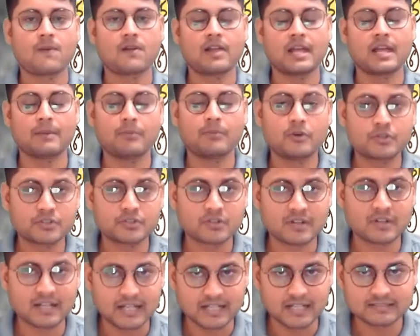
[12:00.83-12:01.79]
about
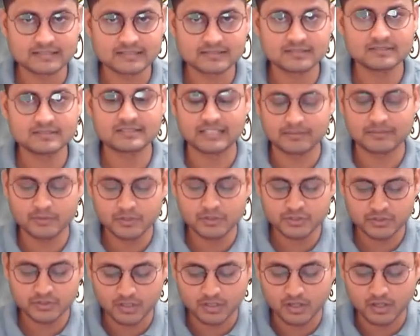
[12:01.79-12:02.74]
your answers,
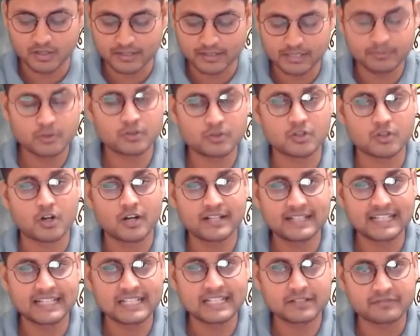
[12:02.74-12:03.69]
about
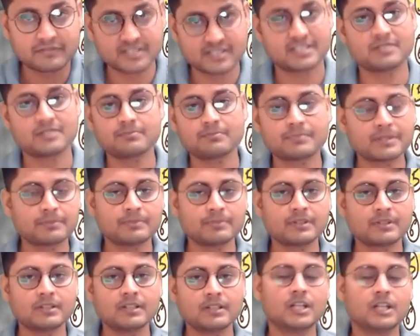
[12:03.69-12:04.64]
auditing question
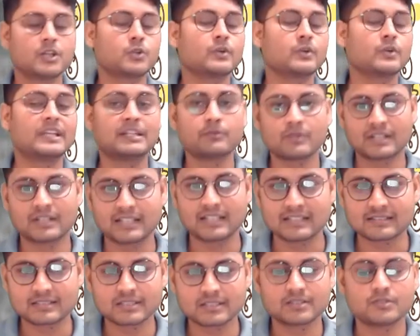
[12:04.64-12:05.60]
paper to anyone
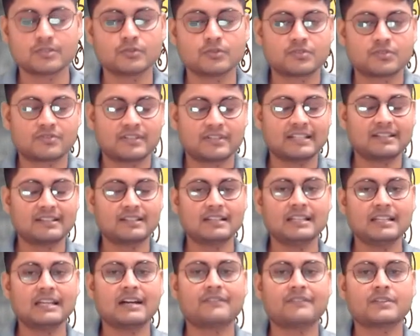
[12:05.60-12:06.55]
else. You
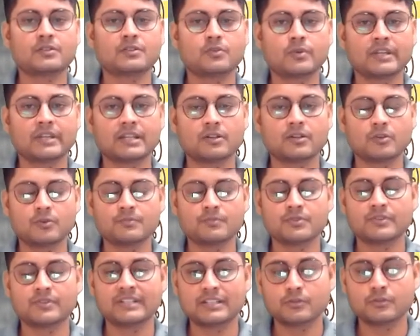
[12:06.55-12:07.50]
strictly, after going home,
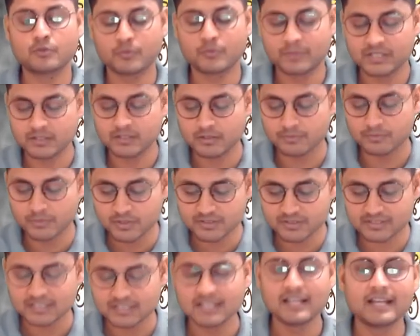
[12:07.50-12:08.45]
you need to open your
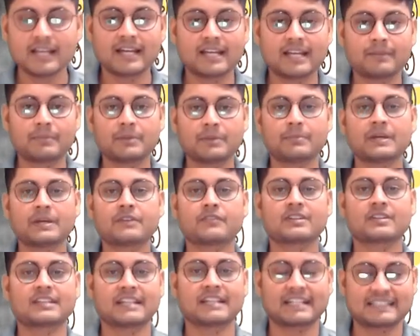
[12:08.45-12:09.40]
books and prepare
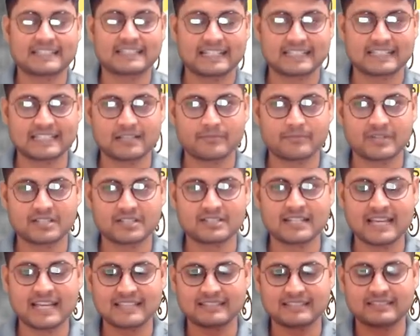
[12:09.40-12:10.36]
for the next
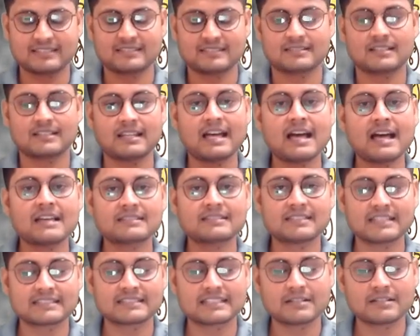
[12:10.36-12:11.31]
examination, as this is the
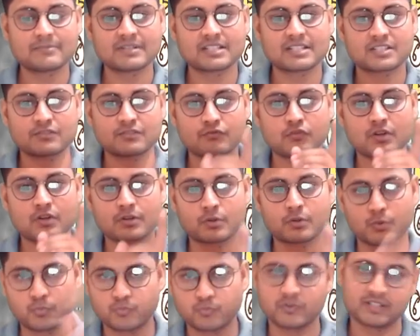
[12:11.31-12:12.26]
last examination for
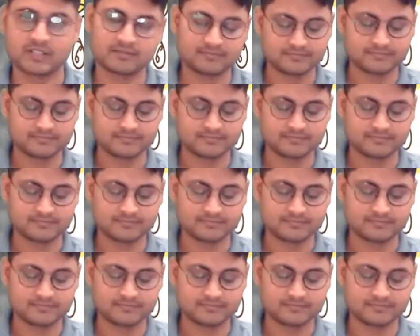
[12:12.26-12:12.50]
group 1.